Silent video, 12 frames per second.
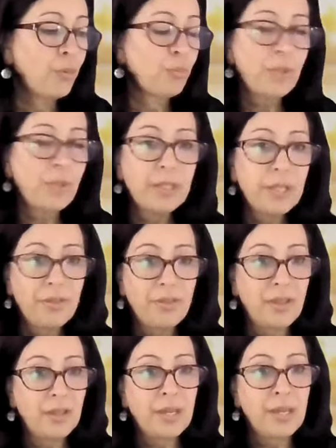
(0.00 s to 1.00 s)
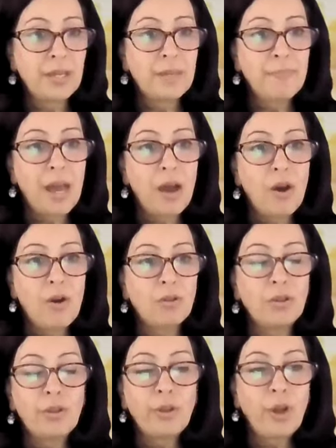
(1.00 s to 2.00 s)
really thinking
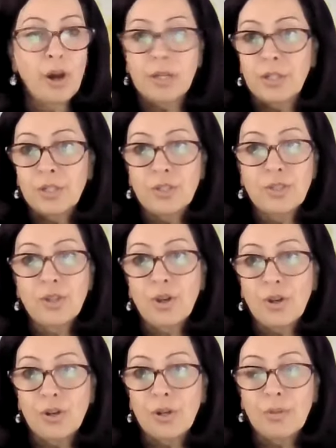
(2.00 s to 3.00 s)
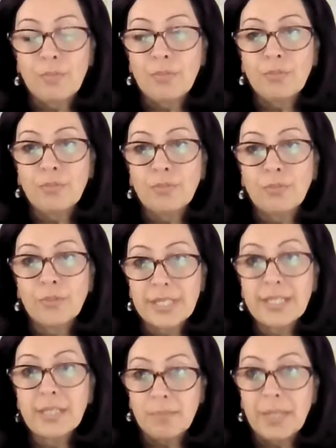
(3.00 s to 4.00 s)
about long-term
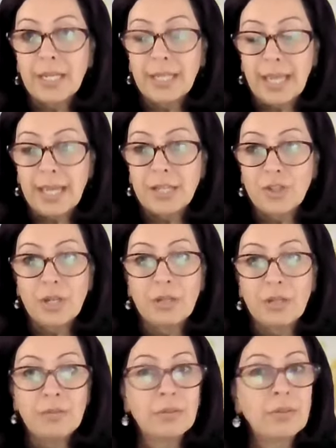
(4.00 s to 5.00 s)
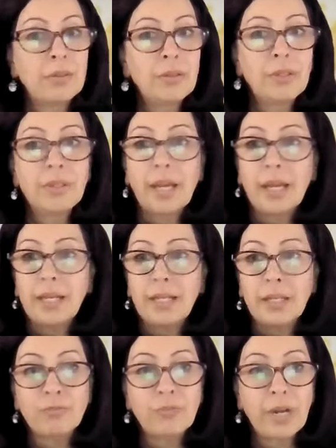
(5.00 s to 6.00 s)
risk mitigation,
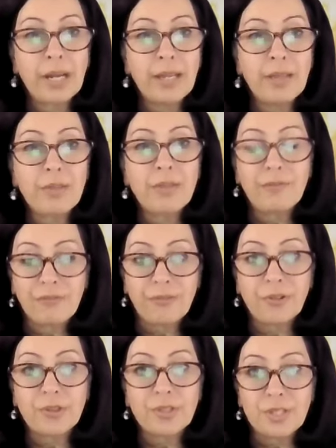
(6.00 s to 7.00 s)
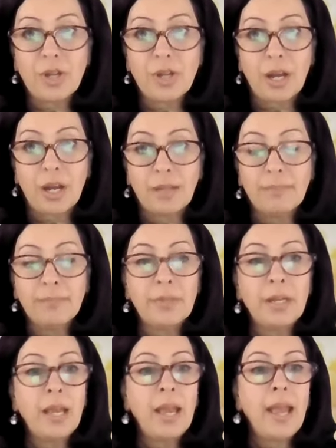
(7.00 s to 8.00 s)
getting it right the first time,
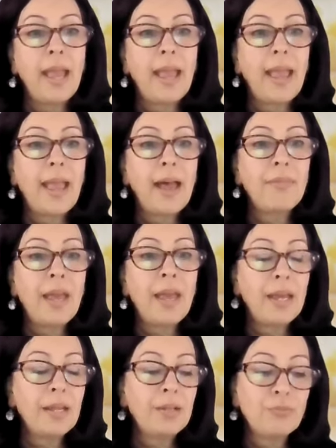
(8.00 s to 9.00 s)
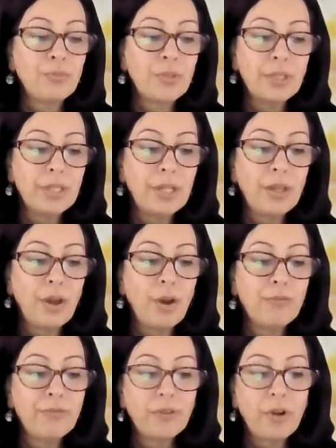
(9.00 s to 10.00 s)
and then really
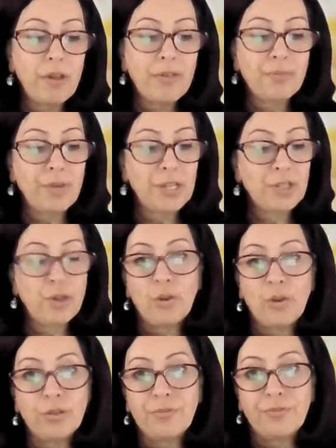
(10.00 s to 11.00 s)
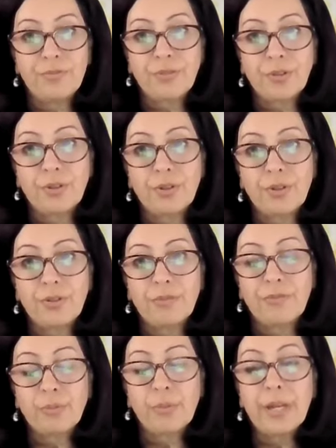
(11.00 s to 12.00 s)
overall threshold for
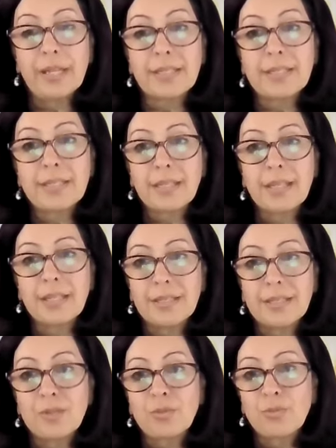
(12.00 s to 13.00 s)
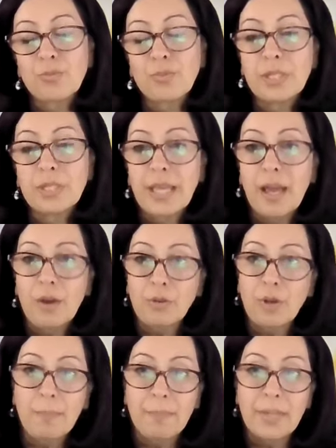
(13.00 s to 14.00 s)
risk is really how
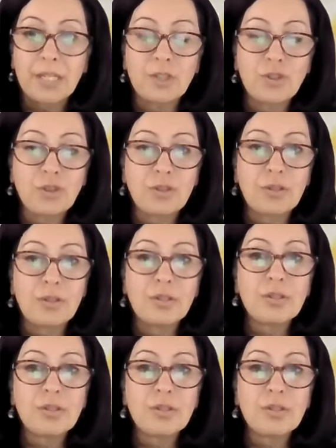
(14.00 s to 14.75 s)
companies should